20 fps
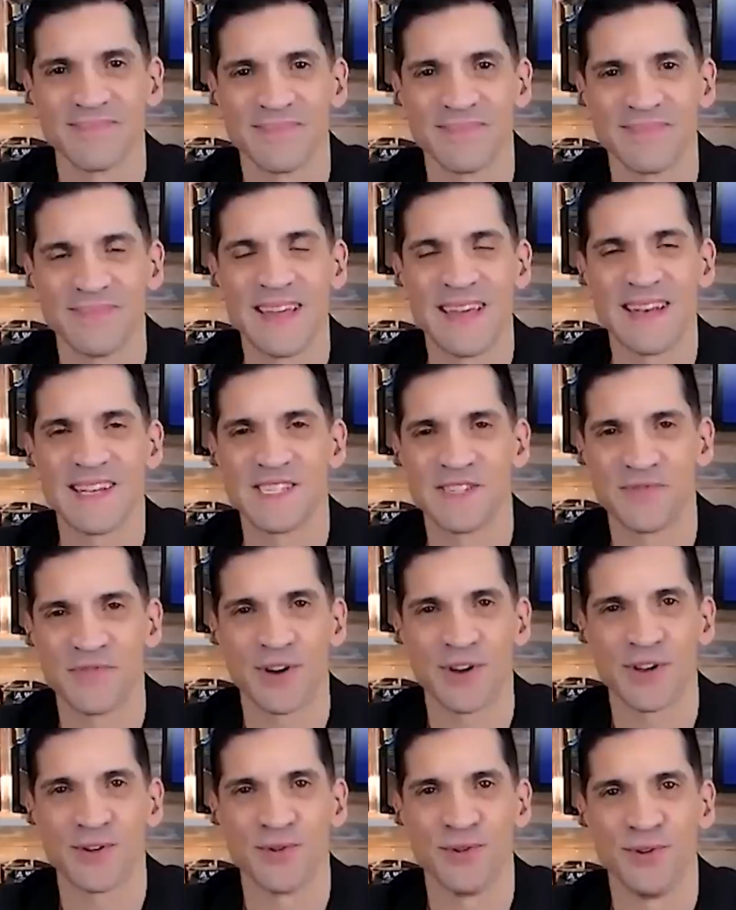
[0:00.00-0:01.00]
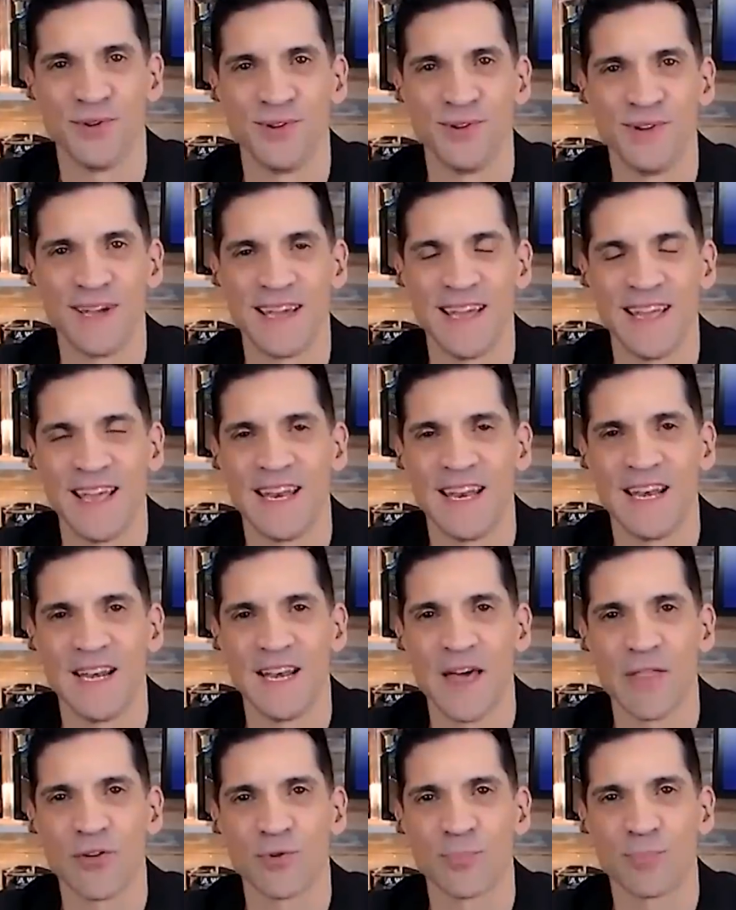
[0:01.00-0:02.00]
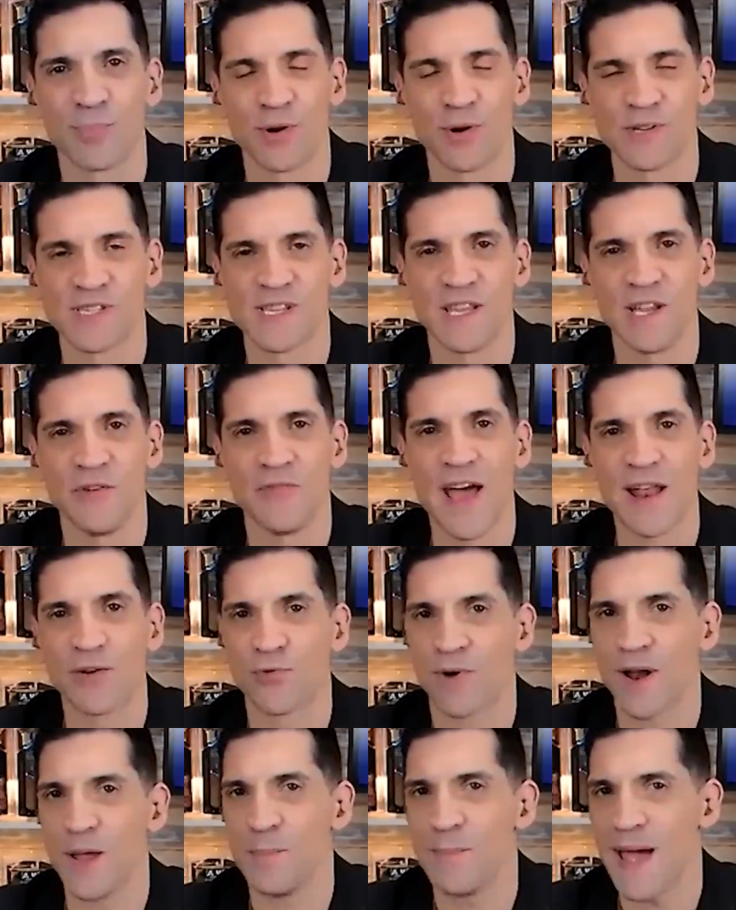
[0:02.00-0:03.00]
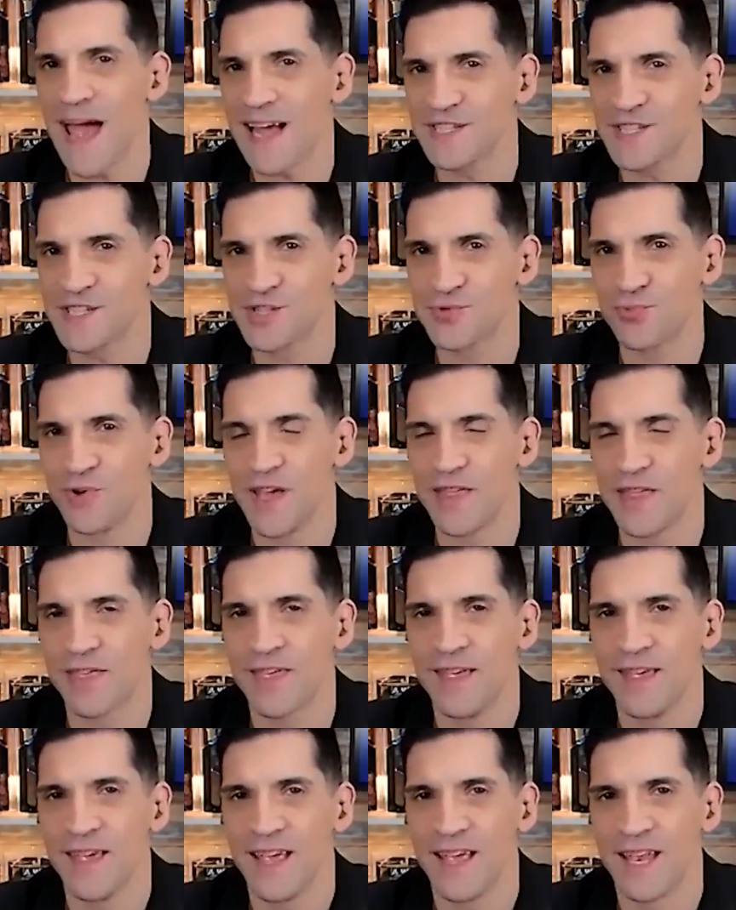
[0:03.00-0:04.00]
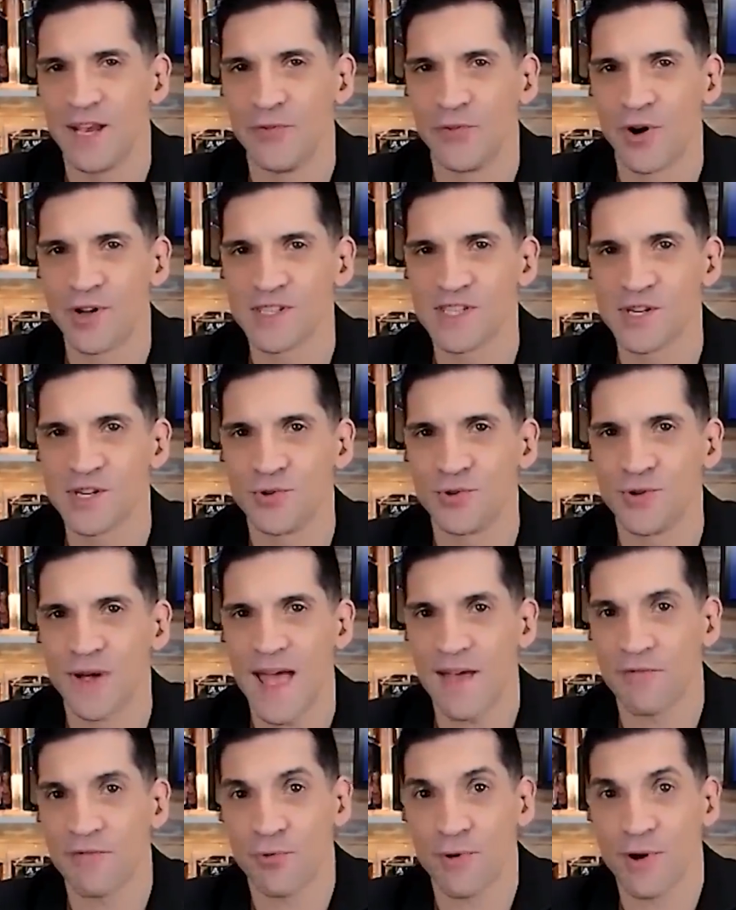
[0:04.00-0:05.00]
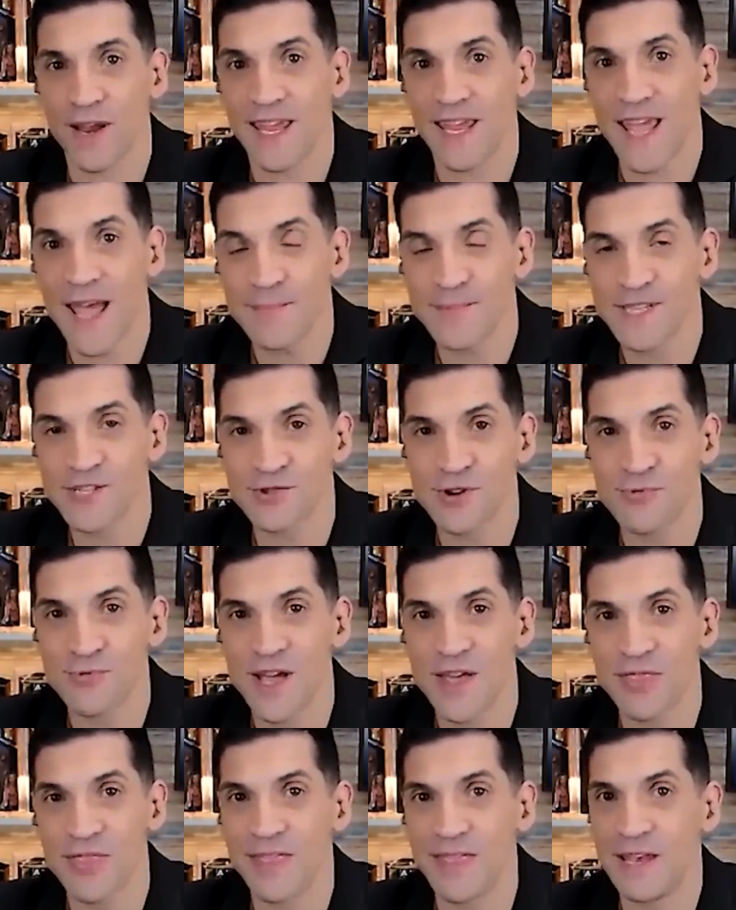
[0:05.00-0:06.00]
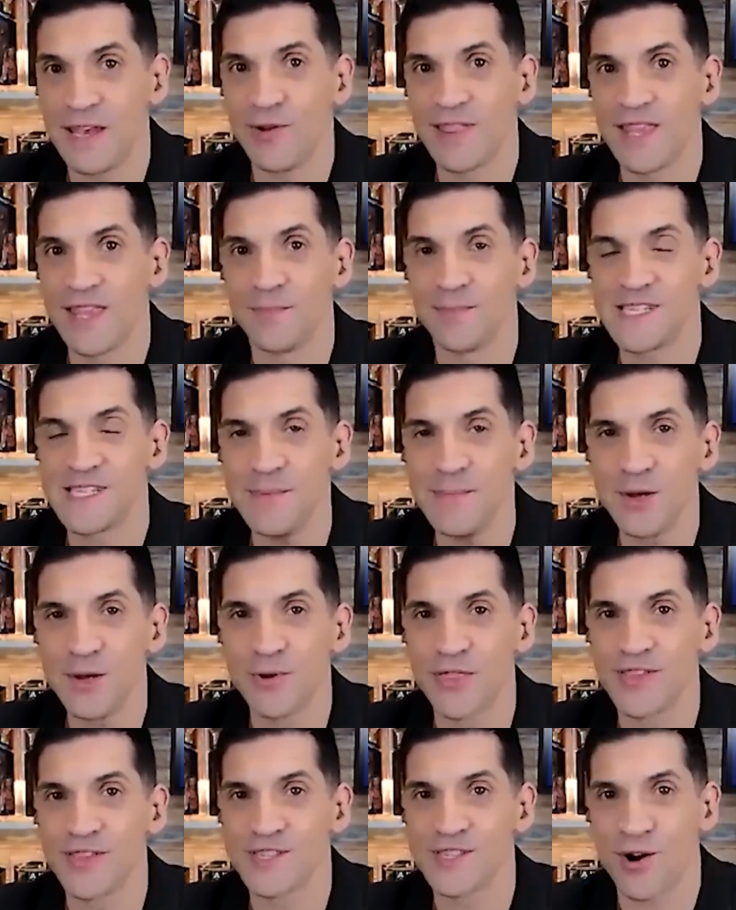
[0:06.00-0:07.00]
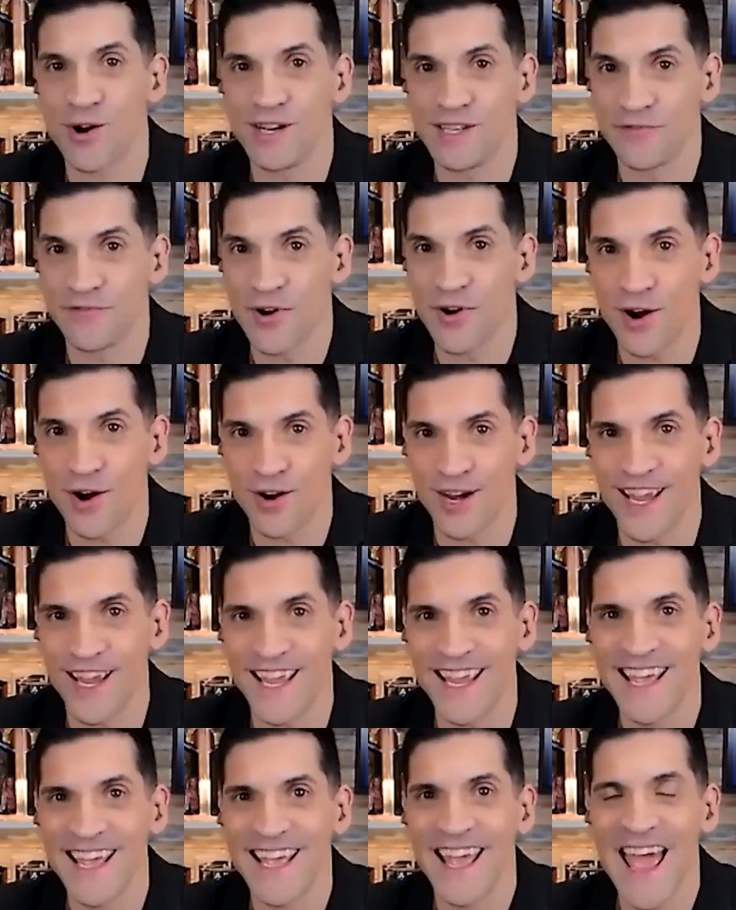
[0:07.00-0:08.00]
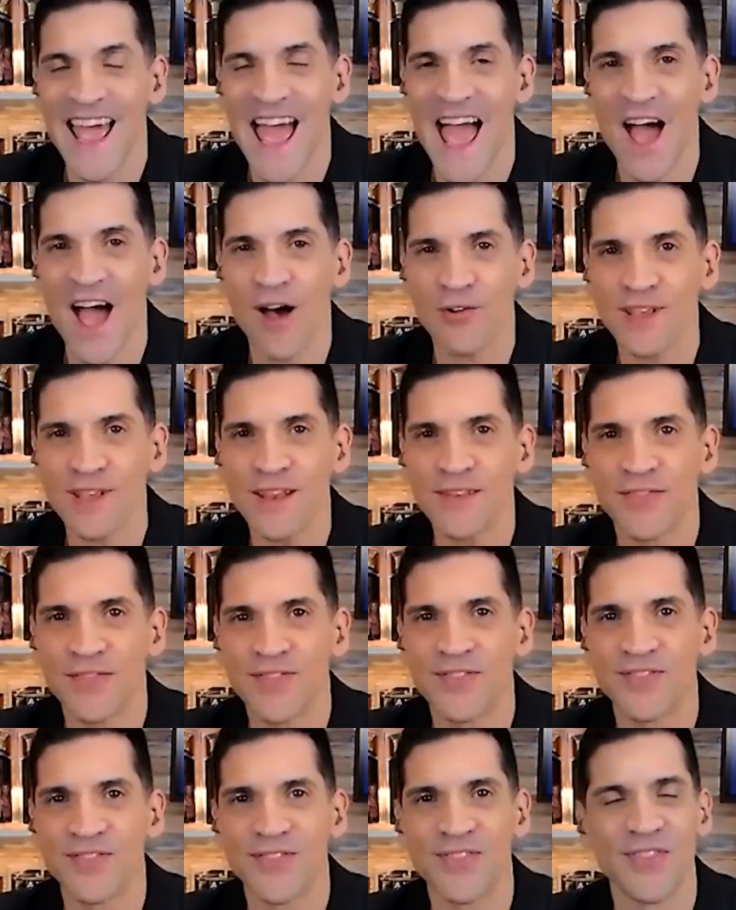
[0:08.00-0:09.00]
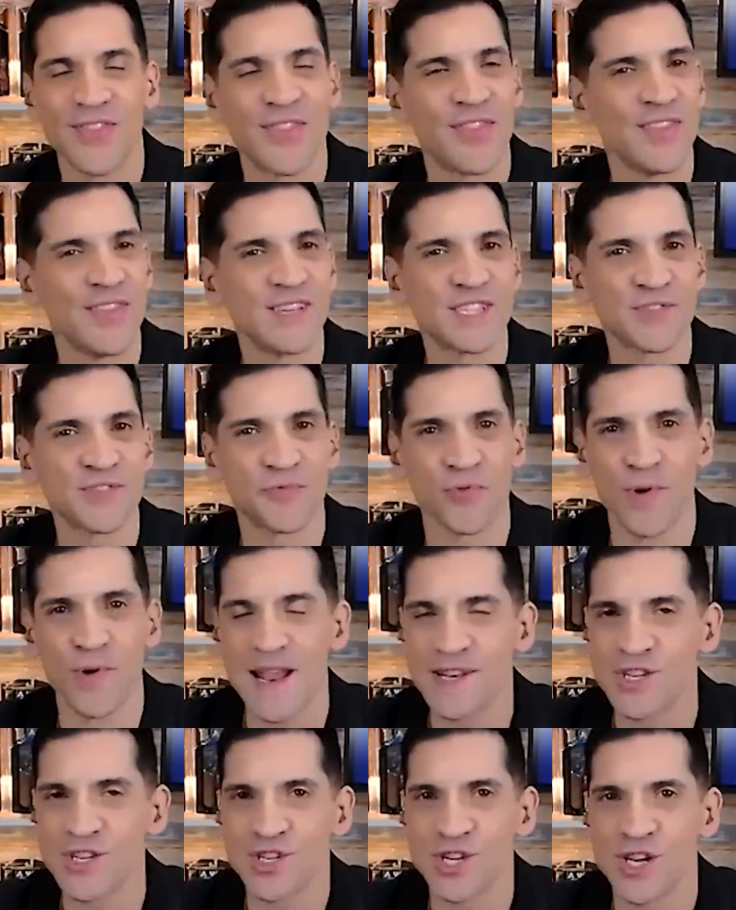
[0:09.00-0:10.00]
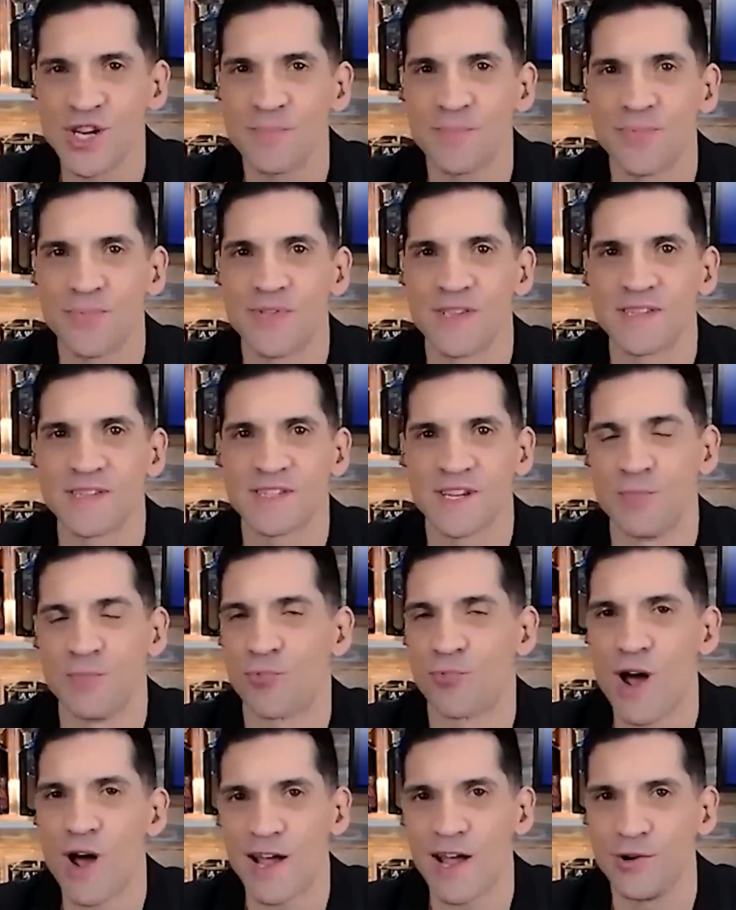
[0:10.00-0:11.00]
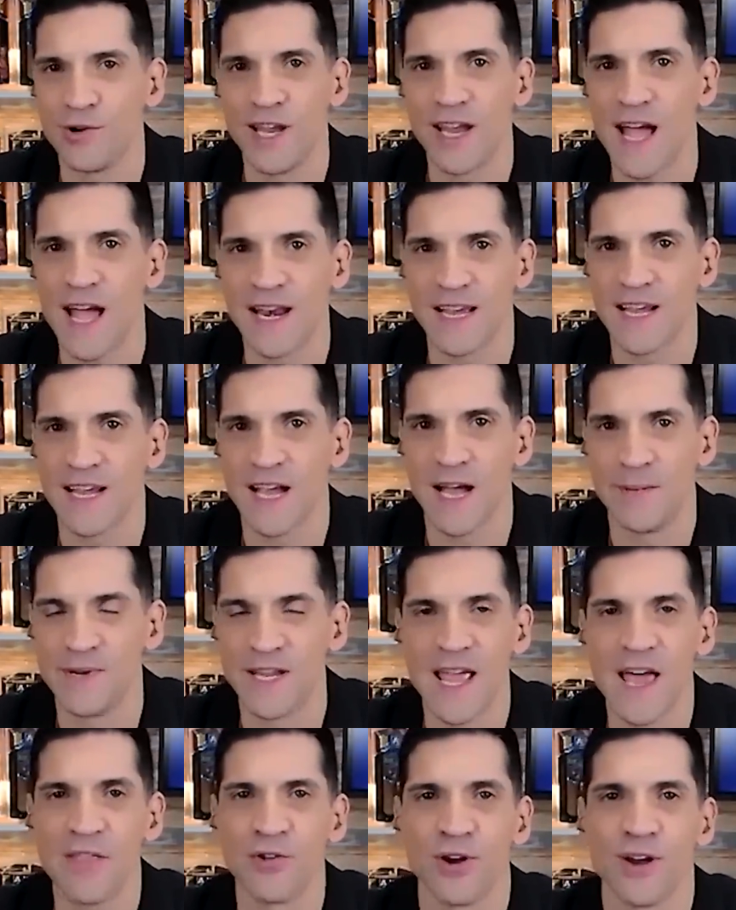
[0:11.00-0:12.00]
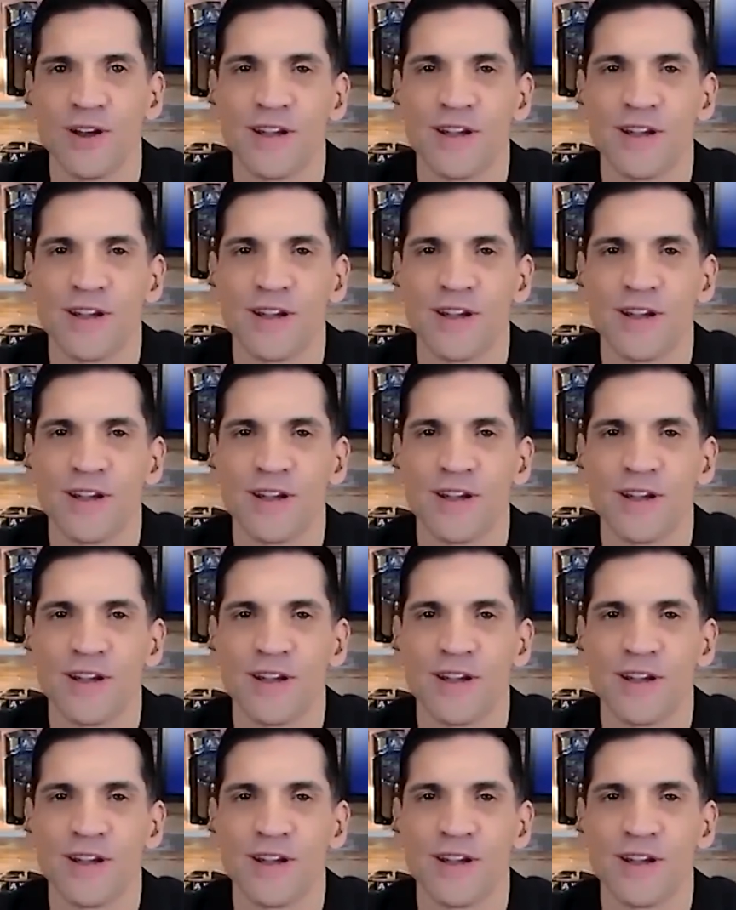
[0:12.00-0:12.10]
That is very cool. And, and another person that you've had great matches with, and you've also had great chemistry with, and then you ended up teaming with is Ari Daivari. How yep. did this friendship, this camaraderie kind of come together?